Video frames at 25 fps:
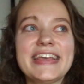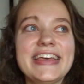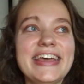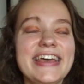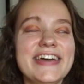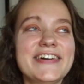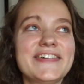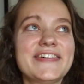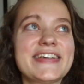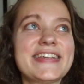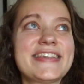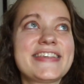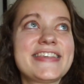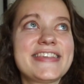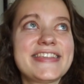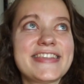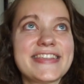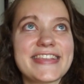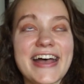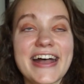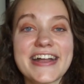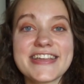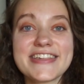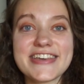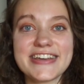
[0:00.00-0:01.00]
It was
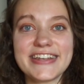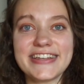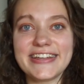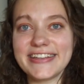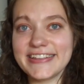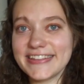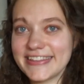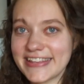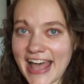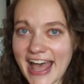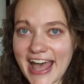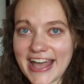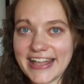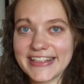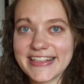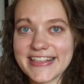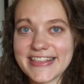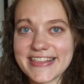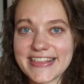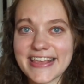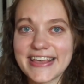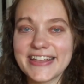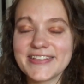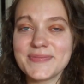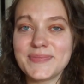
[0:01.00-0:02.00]
such an
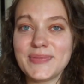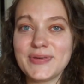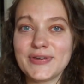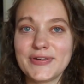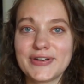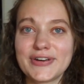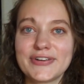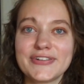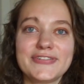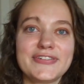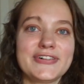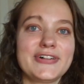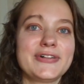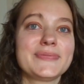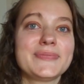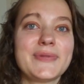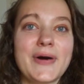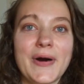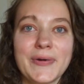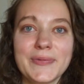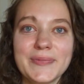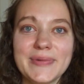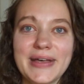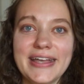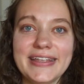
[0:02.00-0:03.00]
intense and beautiful
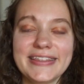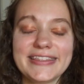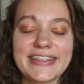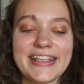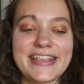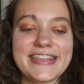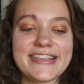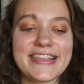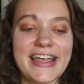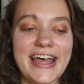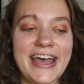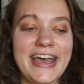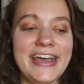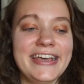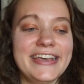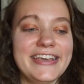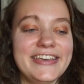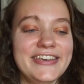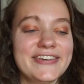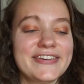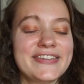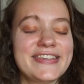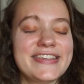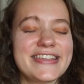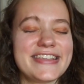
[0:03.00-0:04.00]
moment. It's like
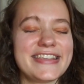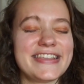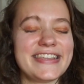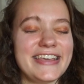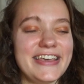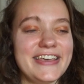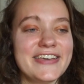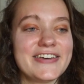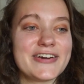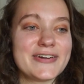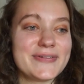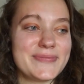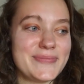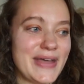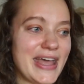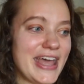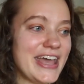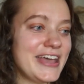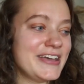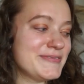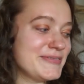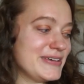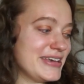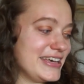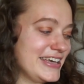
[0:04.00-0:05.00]
you see your
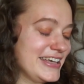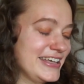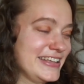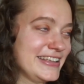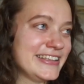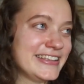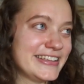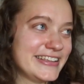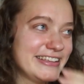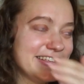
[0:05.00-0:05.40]
baby.